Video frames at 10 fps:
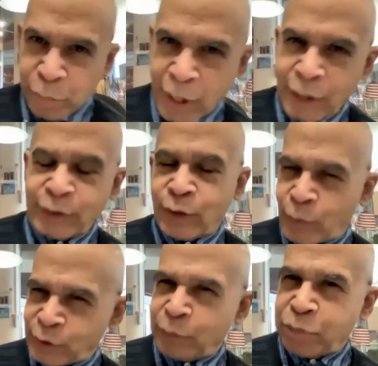place, or
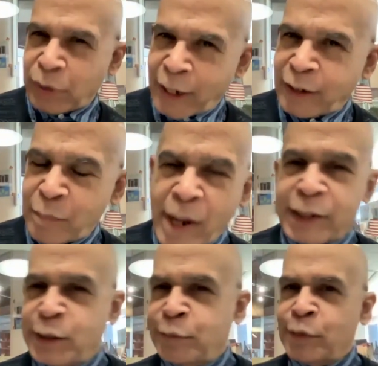was he playing a
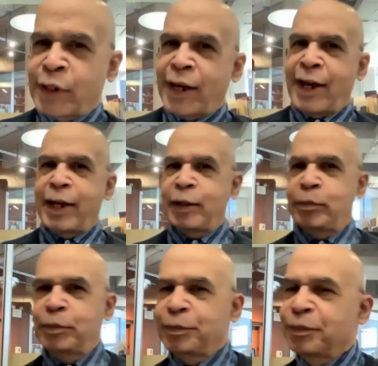masterful game?